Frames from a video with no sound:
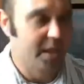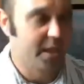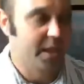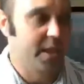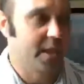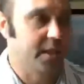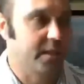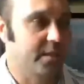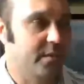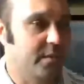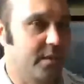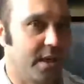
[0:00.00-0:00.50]

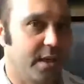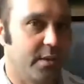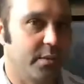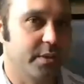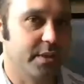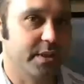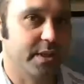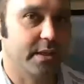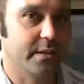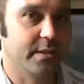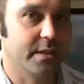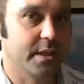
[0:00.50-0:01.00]
and do that one
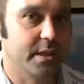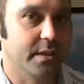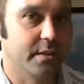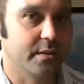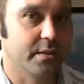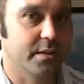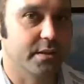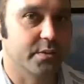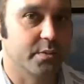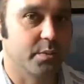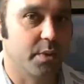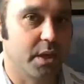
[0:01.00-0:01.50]
down here
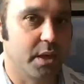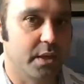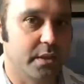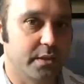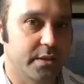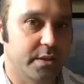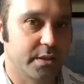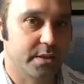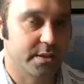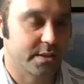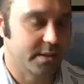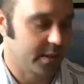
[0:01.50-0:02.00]
as well,
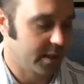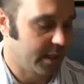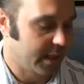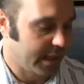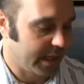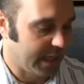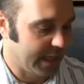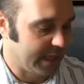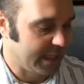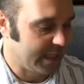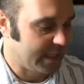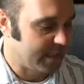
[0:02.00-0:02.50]
because
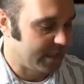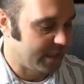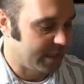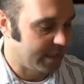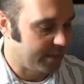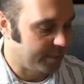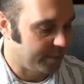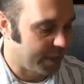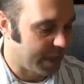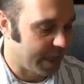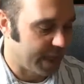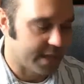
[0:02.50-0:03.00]
anything
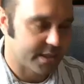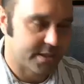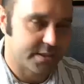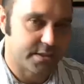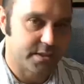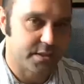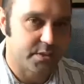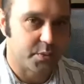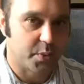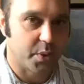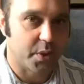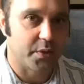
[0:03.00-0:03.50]
past the
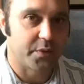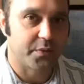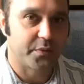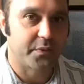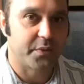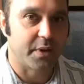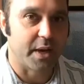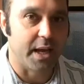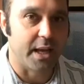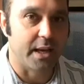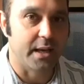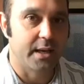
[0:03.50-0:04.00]
12th
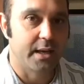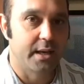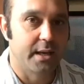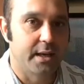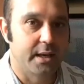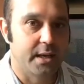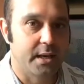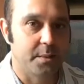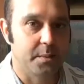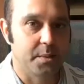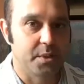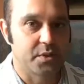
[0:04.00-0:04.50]
fret
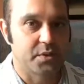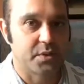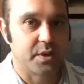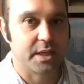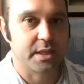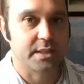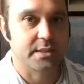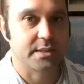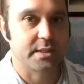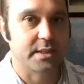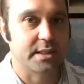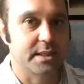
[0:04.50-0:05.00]
can be
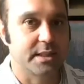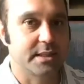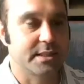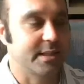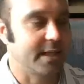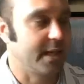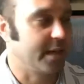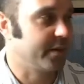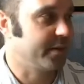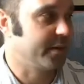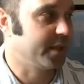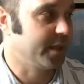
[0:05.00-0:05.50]
translated
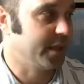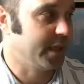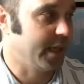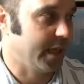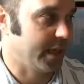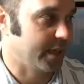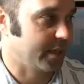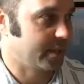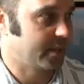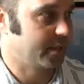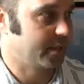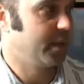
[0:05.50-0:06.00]
down the
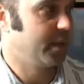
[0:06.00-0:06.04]
neck.